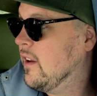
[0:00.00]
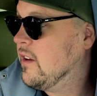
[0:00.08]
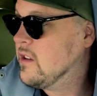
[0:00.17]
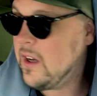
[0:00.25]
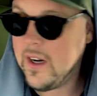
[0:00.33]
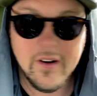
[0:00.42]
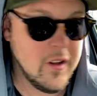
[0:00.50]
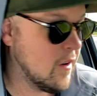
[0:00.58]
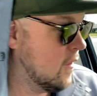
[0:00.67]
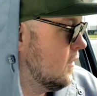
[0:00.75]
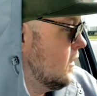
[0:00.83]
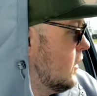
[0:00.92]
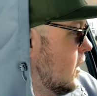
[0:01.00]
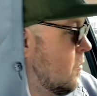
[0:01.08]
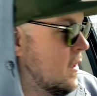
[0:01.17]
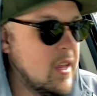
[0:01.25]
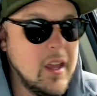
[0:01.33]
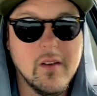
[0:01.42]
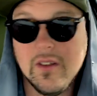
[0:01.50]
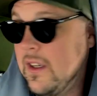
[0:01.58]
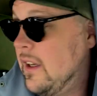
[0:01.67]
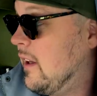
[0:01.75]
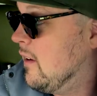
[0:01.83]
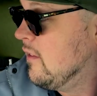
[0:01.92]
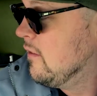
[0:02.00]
So I don't know, could be KFC,